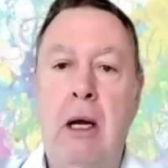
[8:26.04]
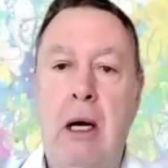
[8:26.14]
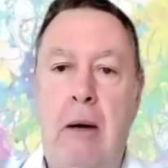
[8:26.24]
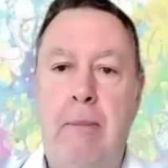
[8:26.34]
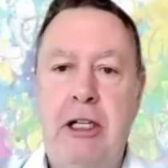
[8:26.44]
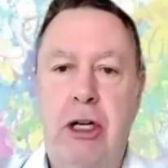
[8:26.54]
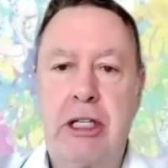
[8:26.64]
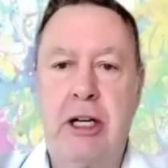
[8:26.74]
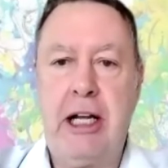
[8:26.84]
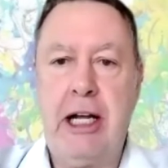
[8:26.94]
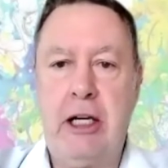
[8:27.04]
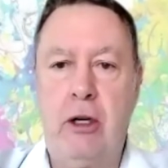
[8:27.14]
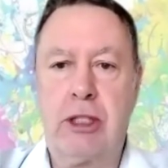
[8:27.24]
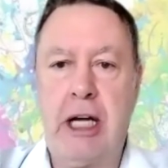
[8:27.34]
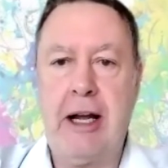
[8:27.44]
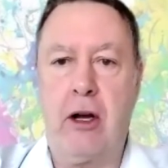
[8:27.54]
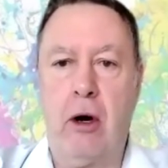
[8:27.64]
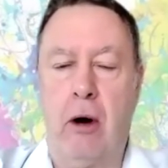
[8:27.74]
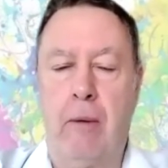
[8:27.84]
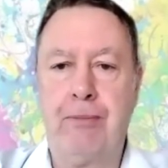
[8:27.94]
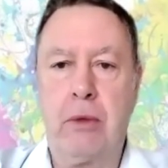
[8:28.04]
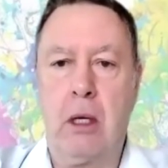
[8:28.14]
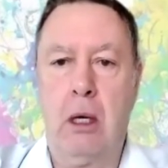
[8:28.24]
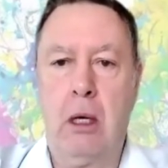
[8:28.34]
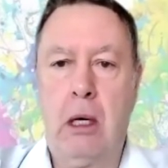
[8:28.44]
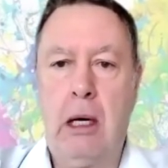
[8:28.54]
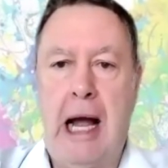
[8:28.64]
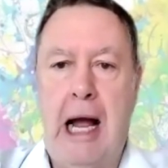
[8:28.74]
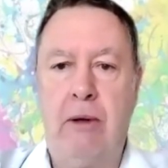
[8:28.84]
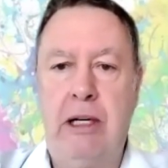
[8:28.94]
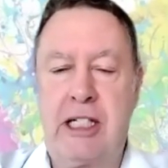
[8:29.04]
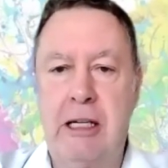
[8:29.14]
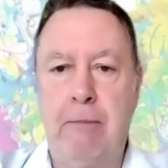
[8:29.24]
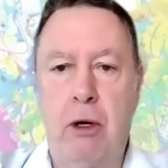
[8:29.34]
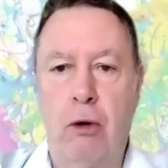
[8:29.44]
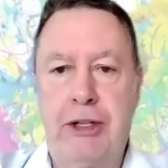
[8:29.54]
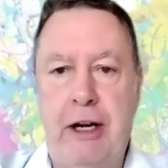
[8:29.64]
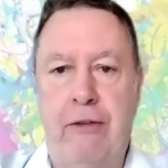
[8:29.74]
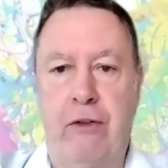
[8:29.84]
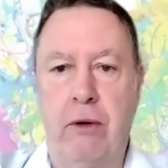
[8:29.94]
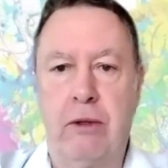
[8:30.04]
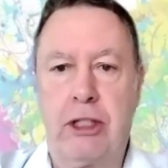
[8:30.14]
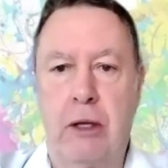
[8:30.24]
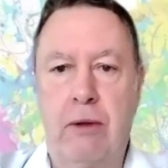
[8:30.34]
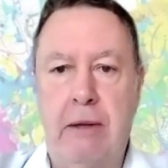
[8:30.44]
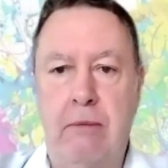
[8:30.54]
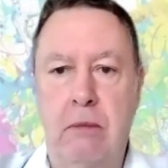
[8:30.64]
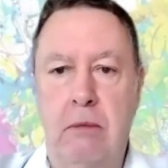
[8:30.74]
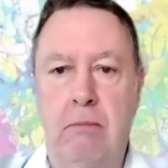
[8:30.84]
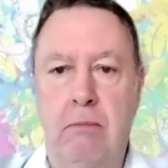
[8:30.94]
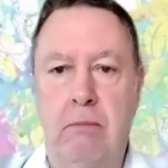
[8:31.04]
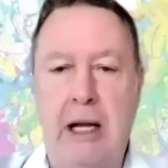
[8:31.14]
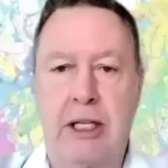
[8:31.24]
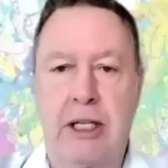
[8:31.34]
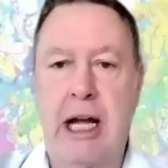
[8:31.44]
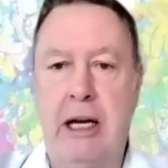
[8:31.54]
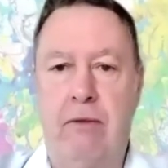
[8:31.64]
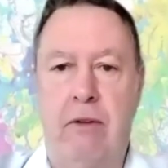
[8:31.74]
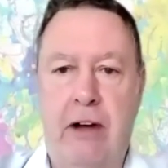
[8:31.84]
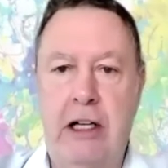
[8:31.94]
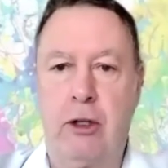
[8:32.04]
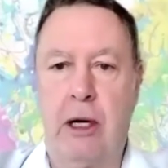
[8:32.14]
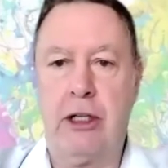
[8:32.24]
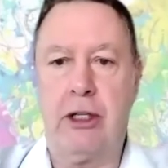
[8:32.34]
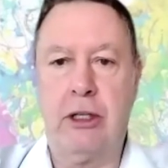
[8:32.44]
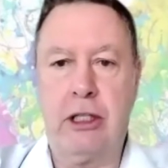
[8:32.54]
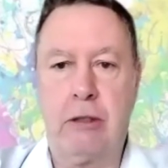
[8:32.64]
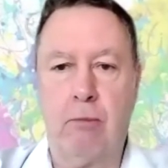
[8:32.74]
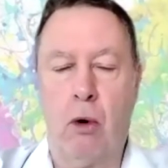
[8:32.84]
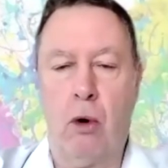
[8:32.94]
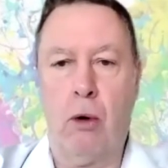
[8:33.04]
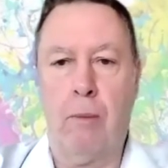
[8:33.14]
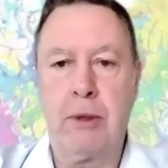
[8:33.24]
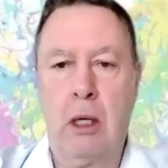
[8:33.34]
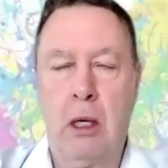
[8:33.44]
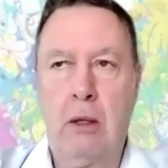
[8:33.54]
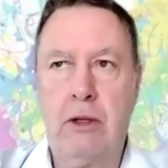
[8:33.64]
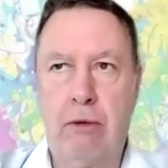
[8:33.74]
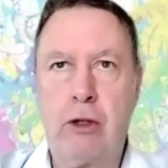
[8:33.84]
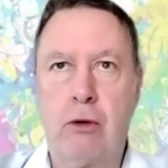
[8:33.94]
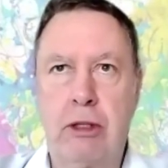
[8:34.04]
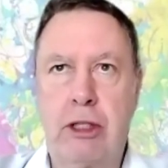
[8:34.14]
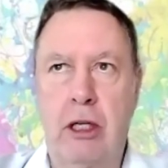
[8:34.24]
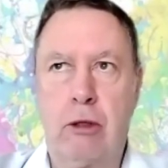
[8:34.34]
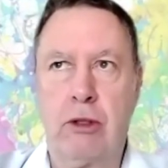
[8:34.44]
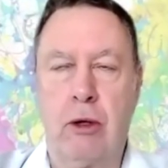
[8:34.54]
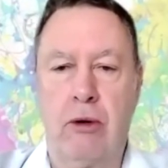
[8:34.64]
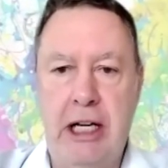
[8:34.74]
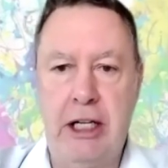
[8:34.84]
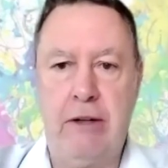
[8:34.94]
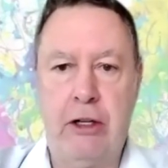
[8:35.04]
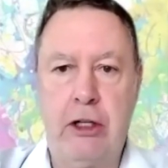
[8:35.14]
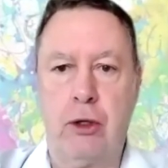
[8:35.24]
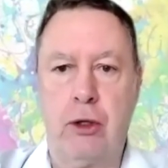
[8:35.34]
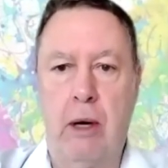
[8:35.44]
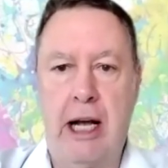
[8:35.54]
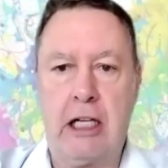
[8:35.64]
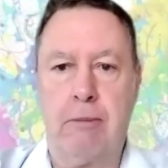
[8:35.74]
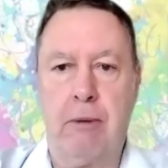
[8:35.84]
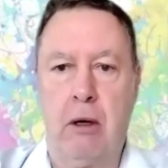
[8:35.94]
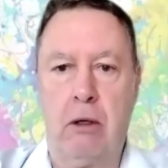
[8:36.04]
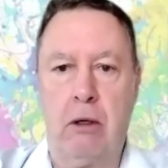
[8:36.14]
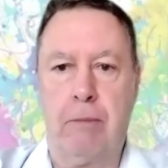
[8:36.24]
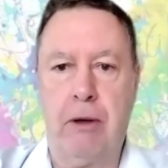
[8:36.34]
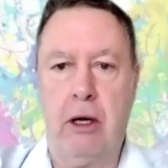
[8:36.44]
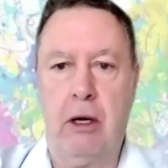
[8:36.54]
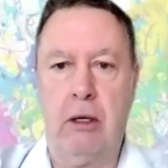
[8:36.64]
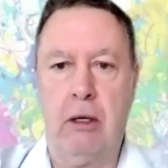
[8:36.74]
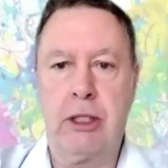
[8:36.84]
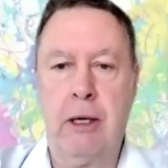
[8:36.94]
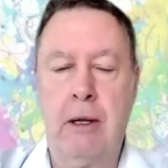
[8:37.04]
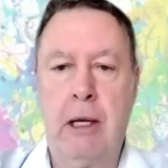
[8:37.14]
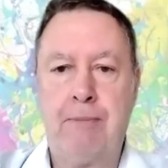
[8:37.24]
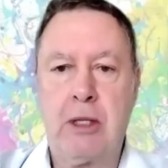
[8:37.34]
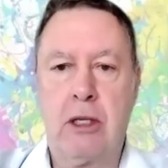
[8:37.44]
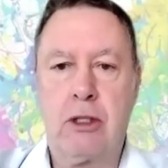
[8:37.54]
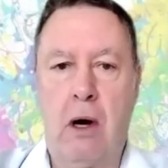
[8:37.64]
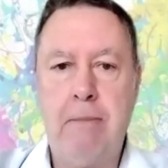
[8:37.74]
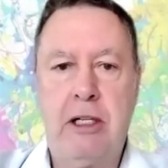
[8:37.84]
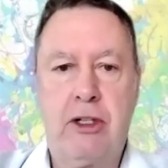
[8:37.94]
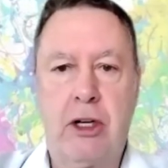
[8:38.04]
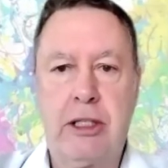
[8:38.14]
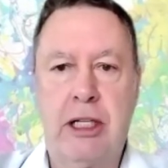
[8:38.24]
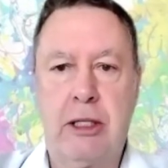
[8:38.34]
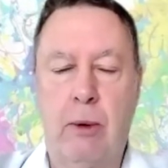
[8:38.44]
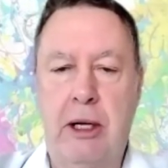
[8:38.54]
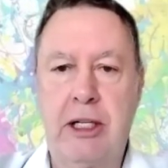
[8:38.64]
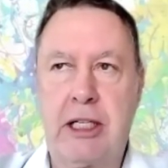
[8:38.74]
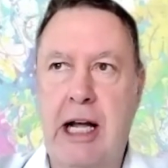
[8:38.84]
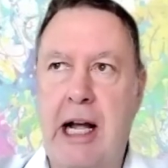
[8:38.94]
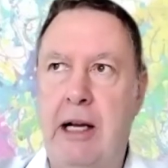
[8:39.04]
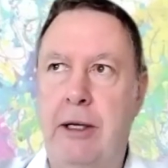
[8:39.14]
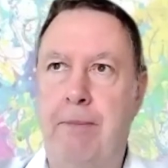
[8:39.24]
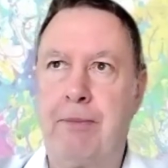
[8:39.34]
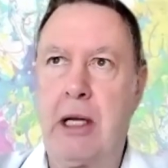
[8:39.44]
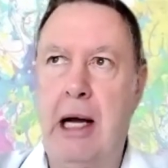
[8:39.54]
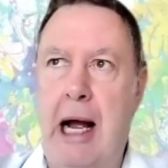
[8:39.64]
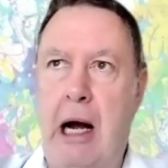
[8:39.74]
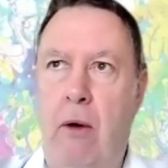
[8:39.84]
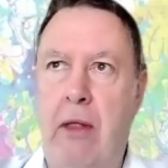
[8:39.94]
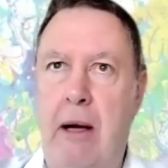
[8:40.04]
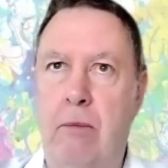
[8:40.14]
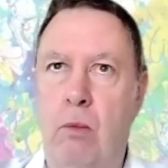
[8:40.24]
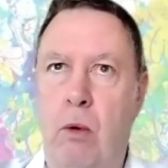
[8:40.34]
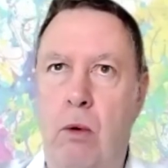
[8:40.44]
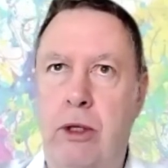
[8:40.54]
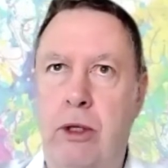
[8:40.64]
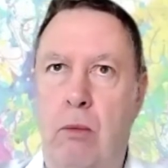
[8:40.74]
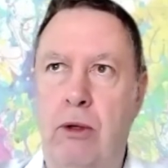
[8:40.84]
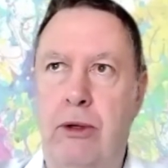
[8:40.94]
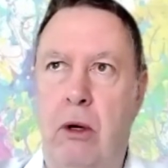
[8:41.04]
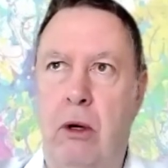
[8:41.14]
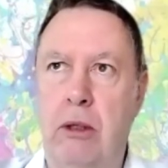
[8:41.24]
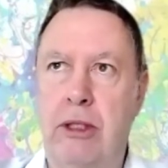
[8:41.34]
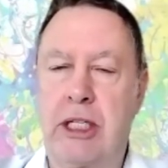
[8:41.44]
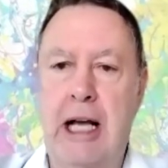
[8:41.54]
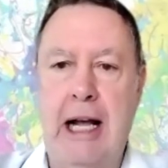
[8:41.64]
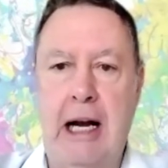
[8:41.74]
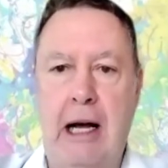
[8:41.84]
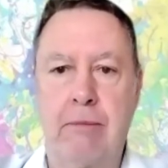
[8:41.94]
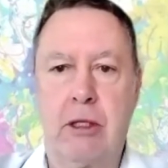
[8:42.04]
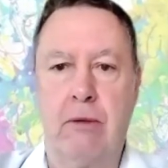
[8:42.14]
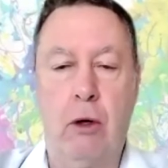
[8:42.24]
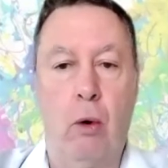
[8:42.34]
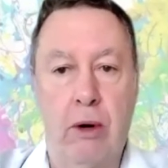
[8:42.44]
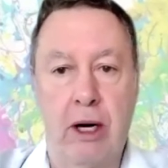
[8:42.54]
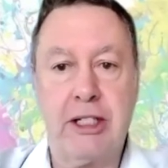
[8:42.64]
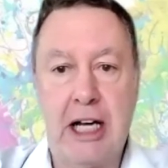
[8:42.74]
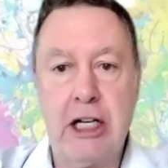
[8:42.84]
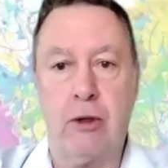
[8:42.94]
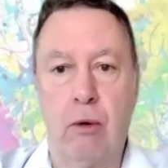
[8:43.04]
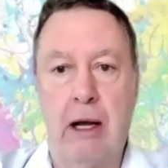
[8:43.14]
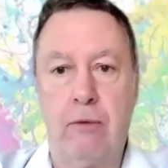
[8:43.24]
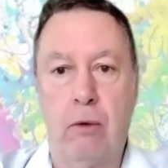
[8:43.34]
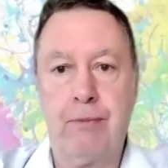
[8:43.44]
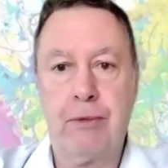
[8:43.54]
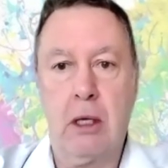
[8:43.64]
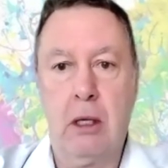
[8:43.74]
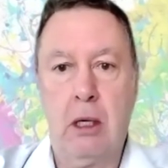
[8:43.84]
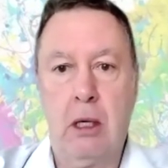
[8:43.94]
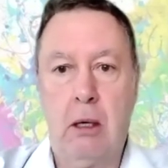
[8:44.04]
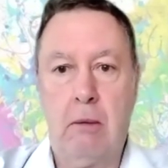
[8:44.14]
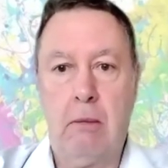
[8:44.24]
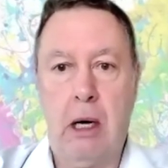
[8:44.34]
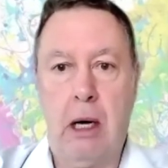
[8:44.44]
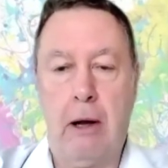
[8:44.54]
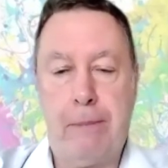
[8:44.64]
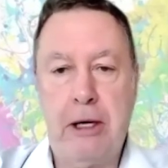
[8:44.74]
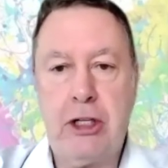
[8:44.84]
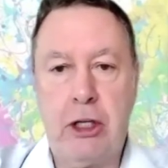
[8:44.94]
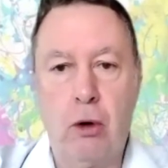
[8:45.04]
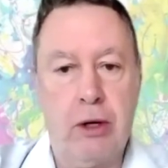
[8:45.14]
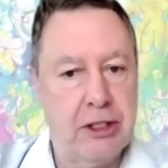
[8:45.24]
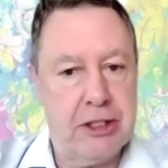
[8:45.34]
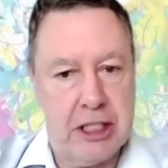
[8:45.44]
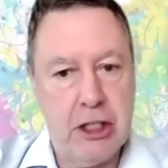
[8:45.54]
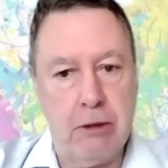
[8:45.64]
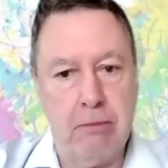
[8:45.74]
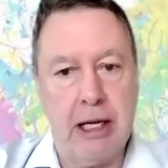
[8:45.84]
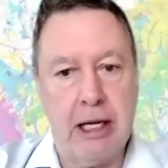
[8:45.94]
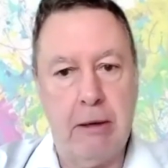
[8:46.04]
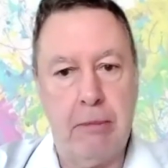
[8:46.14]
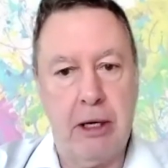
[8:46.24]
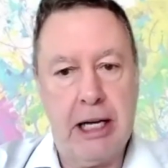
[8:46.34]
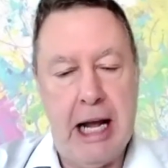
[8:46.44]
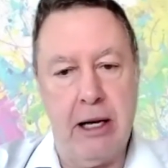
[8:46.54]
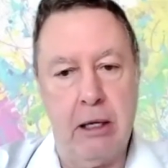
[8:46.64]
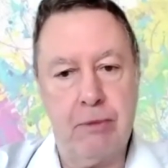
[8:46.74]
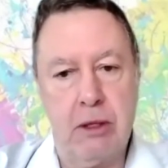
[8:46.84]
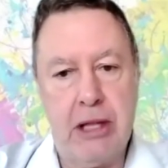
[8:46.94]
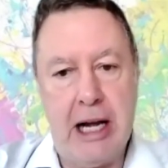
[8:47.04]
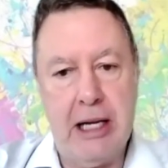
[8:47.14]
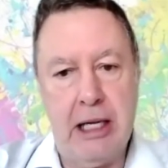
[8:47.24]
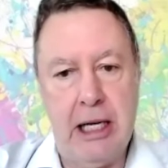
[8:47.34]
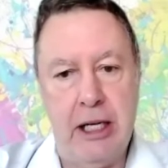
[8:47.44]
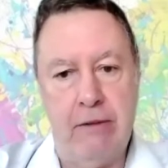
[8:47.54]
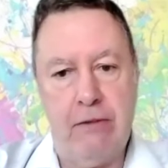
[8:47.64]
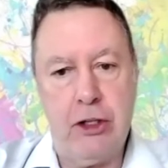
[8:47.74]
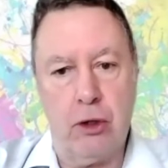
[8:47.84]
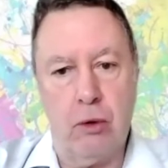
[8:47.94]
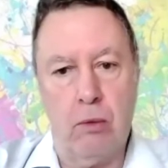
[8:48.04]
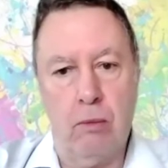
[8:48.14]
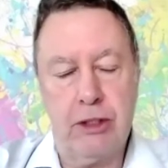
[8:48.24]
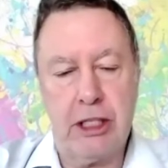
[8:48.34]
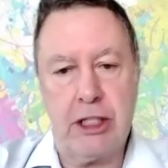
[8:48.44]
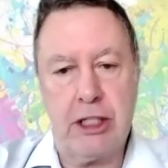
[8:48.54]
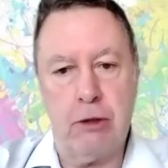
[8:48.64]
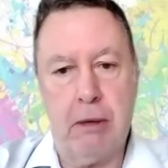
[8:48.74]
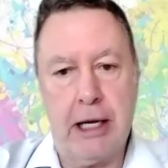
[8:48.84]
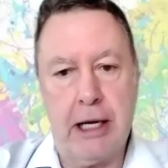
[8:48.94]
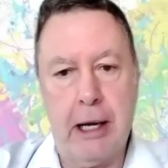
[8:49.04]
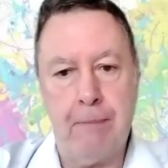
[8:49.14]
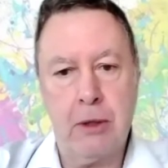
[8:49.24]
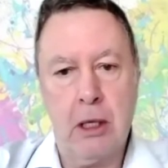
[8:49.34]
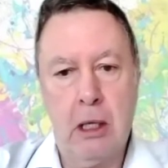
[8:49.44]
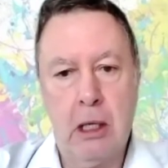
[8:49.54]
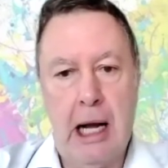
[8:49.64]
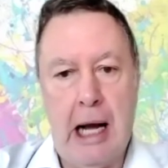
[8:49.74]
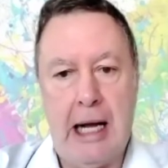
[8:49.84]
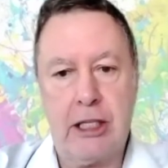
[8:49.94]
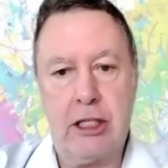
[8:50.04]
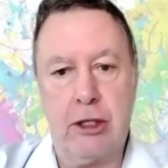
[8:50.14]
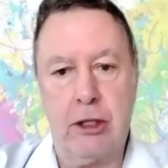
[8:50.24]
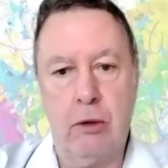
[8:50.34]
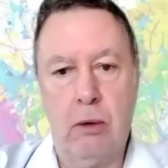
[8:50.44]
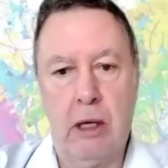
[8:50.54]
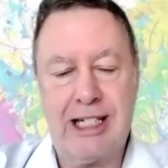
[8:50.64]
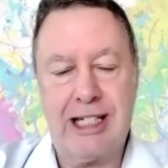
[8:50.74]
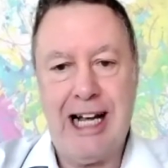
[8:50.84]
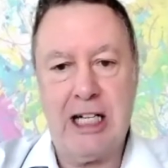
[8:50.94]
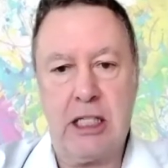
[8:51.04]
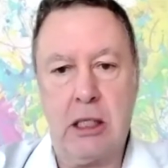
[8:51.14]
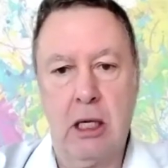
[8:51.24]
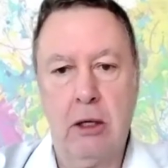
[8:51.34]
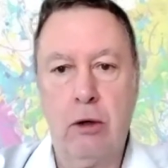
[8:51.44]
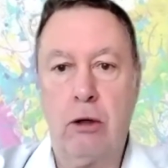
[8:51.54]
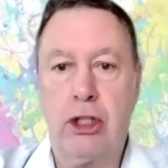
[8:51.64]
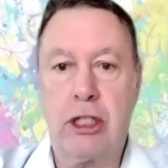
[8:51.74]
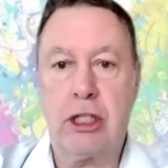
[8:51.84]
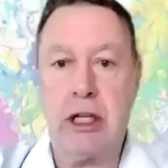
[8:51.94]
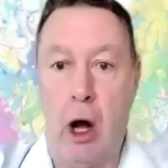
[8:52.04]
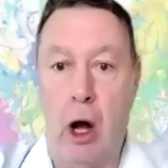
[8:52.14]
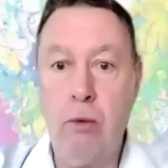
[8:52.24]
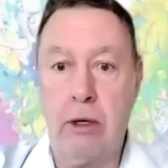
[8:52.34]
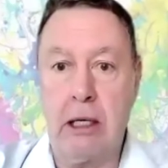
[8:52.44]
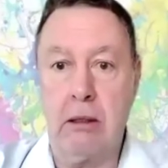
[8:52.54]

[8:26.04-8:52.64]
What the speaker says: I'm interested to hear your take on how it's similar or different. So my understanding of effectuation is it's more, the original research was on individual expert entrepreneurs. So I'm interested to understand how that would or would not scale up to the organizational level. And I appreciate you looking at decision making, but again, that individual decision maker has to assess not just their own